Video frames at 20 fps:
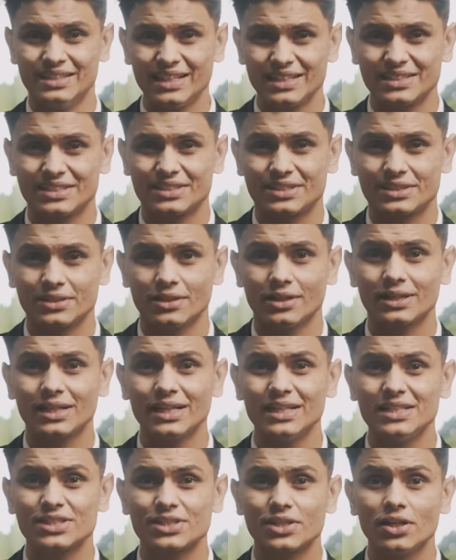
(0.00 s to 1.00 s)
Yes, at
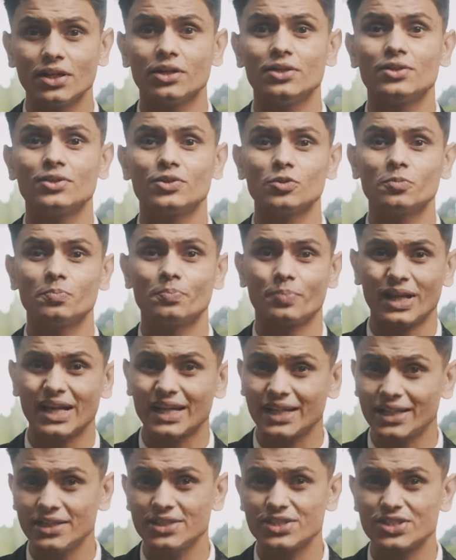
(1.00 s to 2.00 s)
least learn to
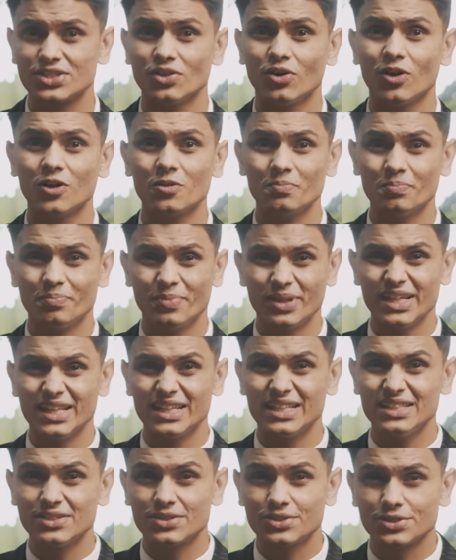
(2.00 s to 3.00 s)
practice not being
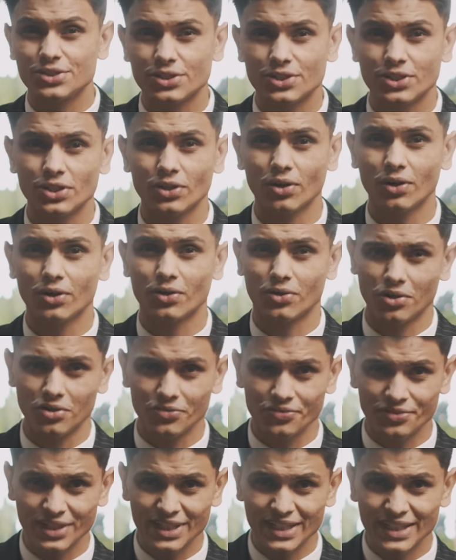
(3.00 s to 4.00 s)
insecure
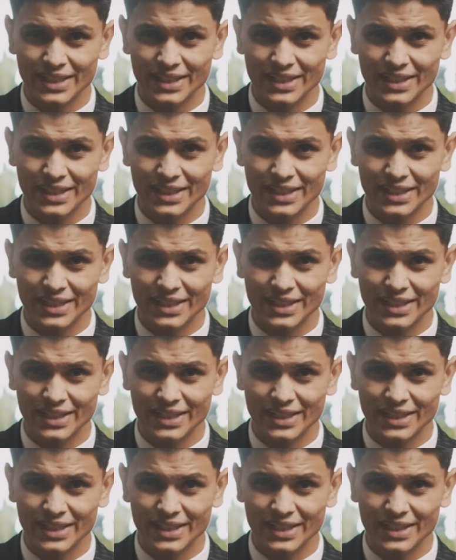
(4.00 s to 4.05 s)
of